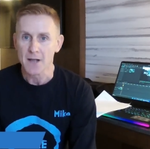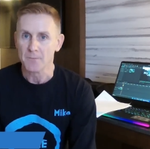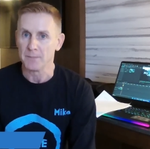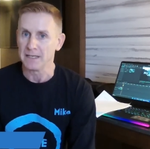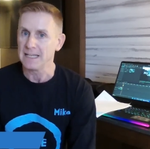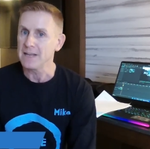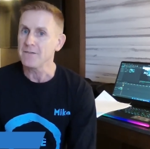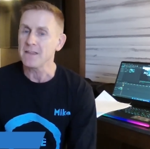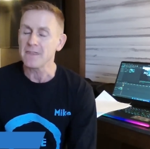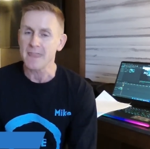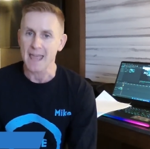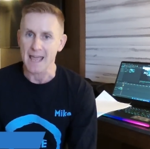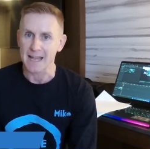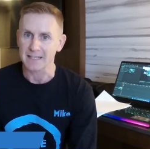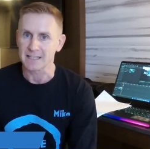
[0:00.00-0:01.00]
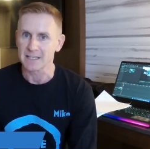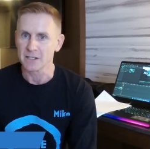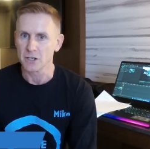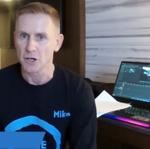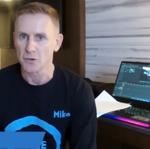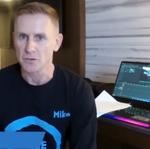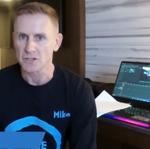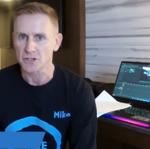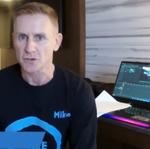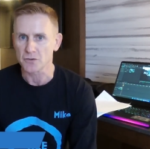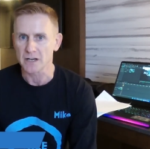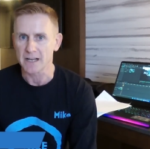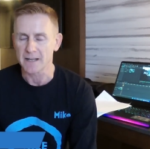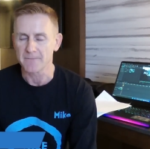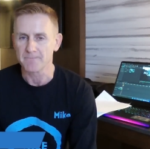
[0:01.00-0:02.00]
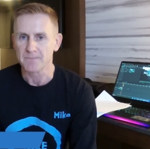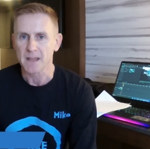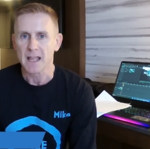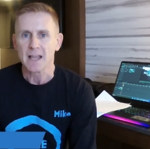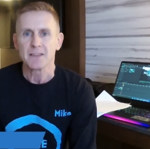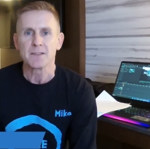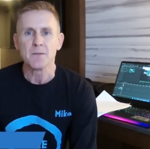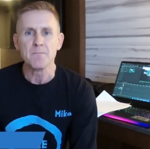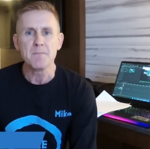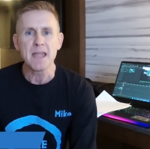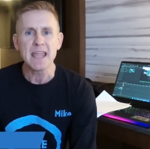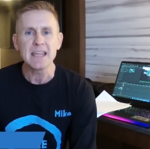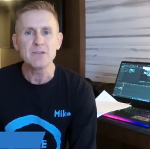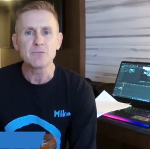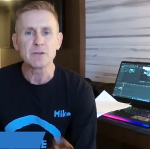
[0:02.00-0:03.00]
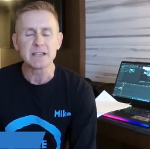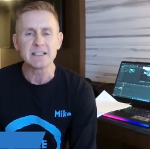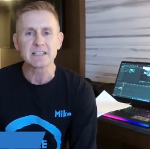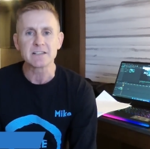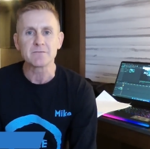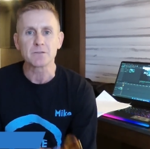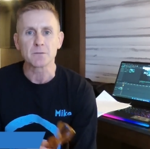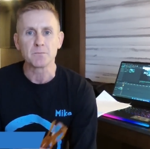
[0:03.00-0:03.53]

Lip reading: But even that can go astray. The main reason for